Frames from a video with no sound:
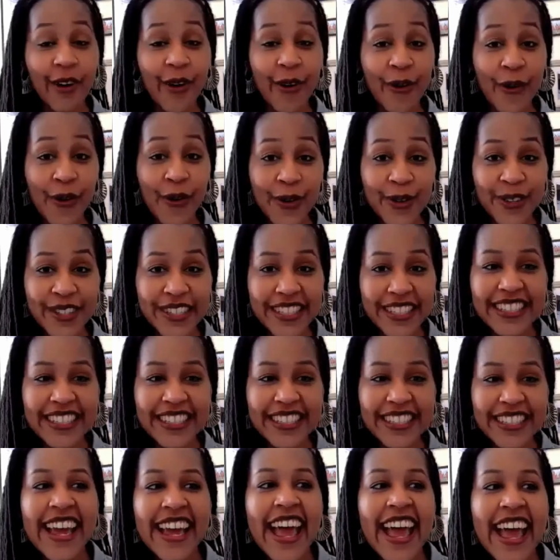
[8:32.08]
Holt.
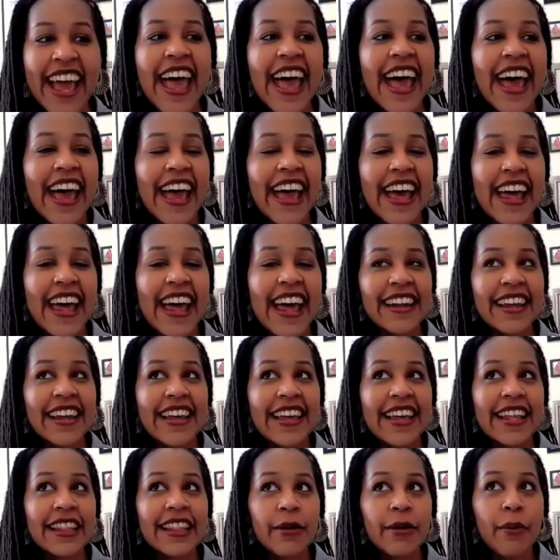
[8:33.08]
And
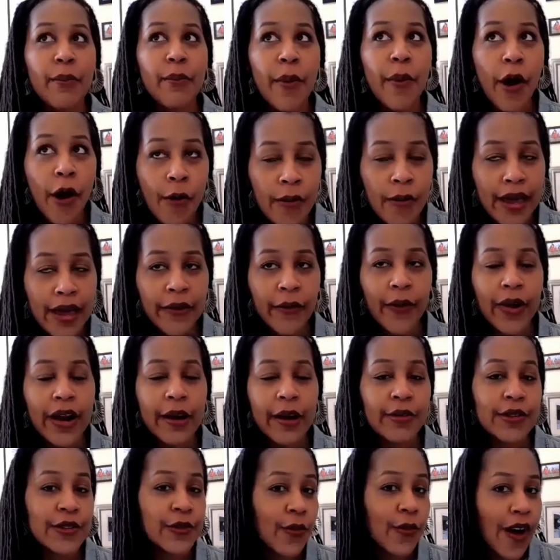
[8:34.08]
in the moment when I
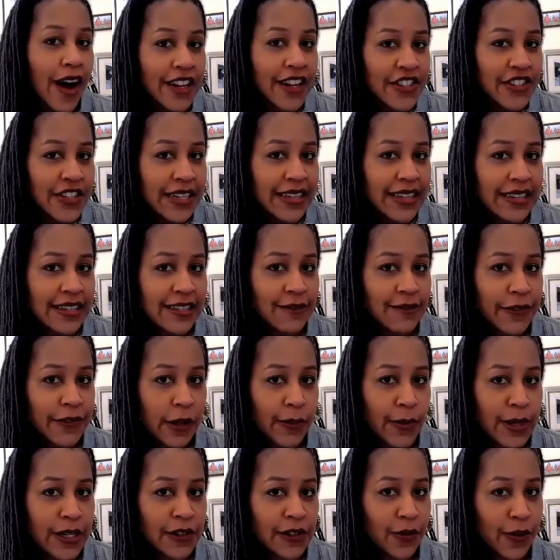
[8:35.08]
was watching this
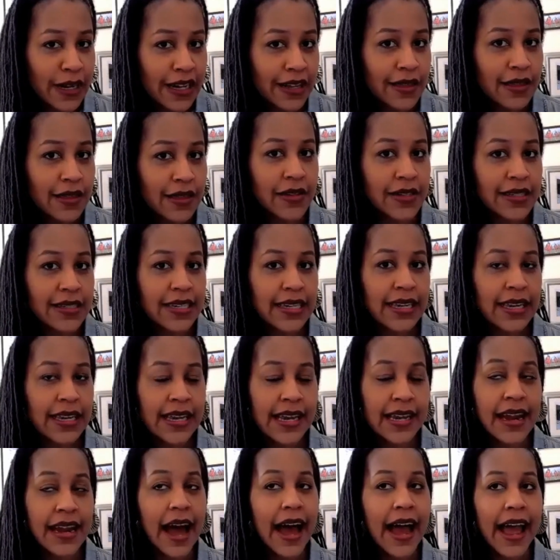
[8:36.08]
film in
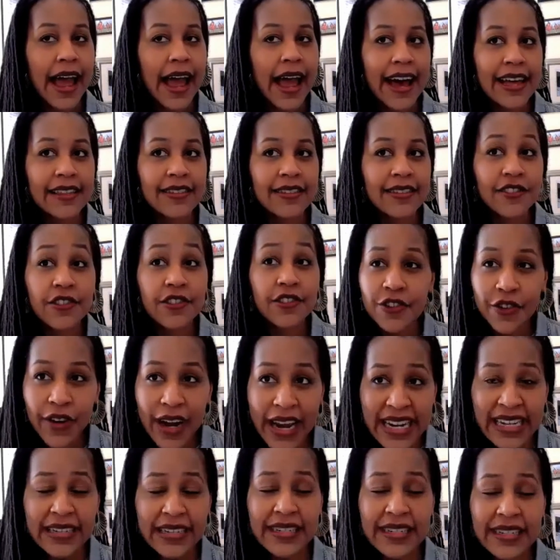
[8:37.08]
2013, I had the
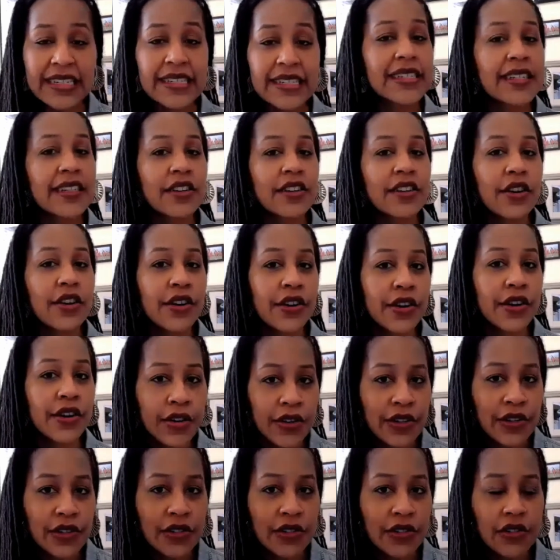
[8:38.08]
strangest
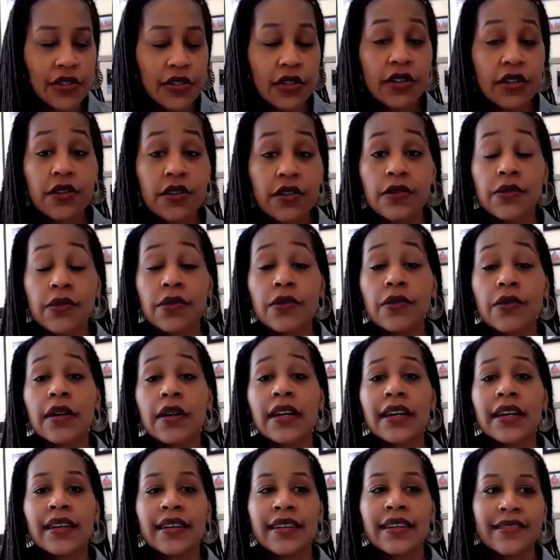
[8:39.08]
urge to
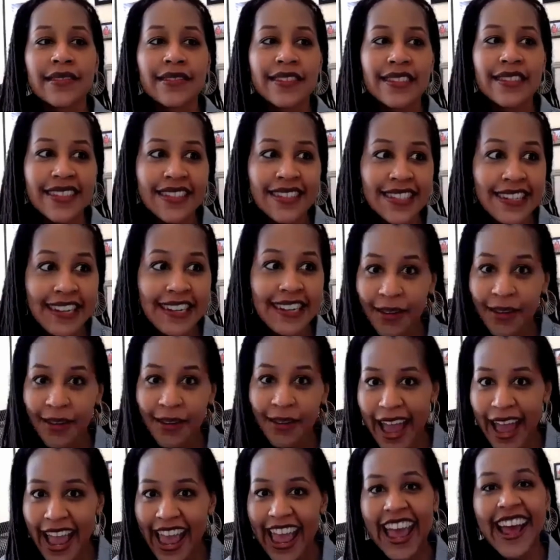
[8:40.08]
stick
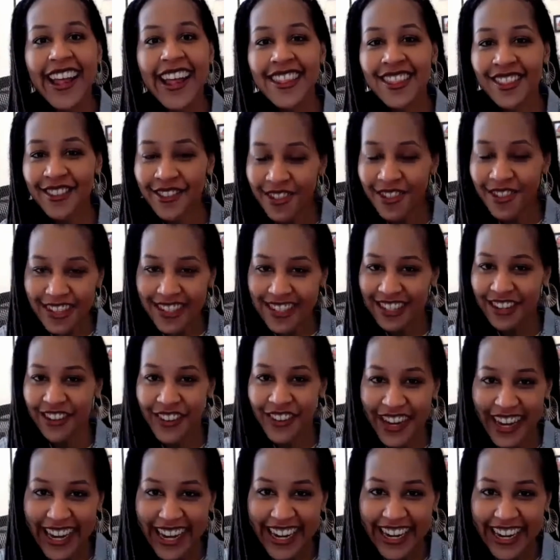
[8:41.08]
my hand through the
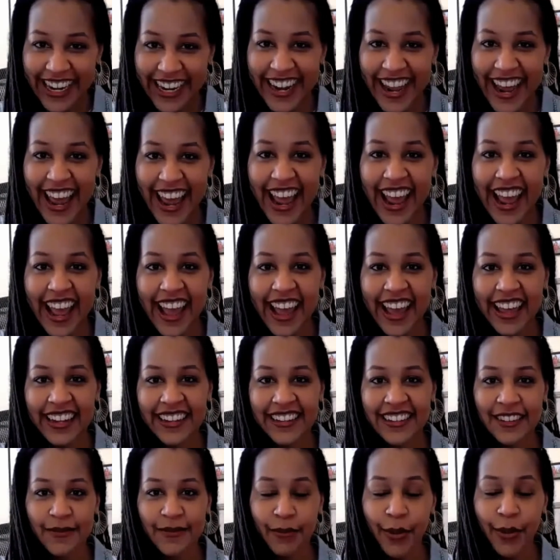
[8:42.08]
screen
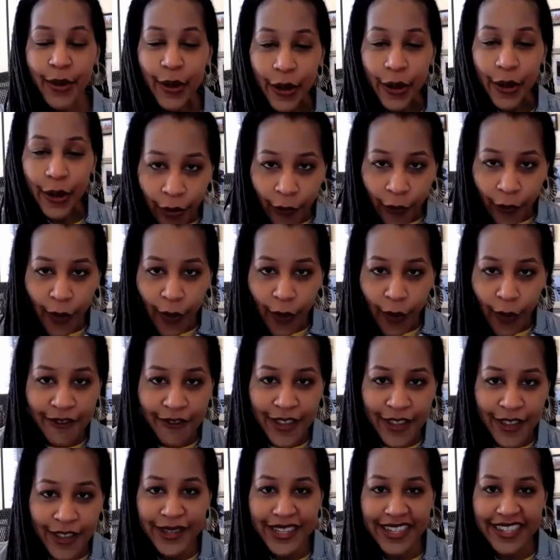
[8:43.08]
and pull one of
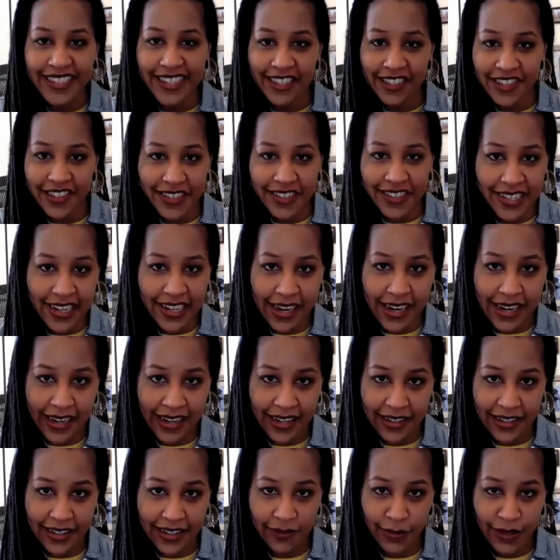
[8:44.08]
them to center
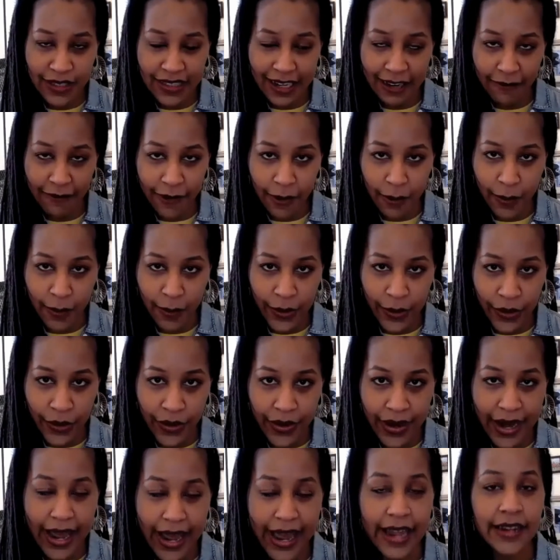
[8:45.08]
stage with David
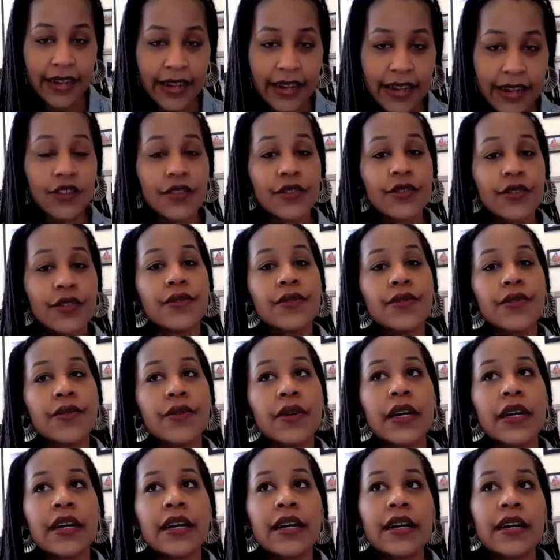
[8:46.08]
Byrne and
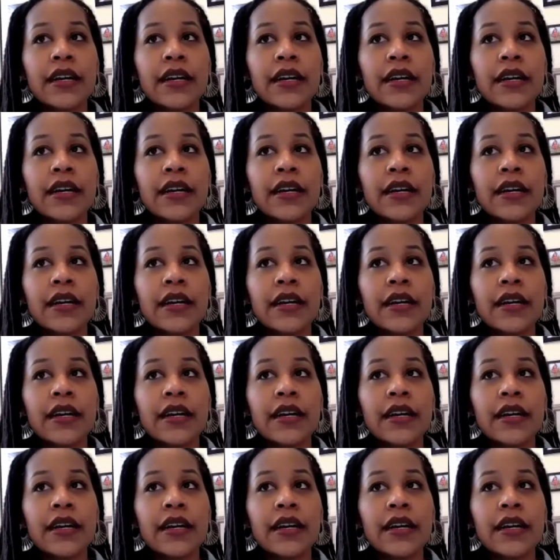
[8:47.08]
to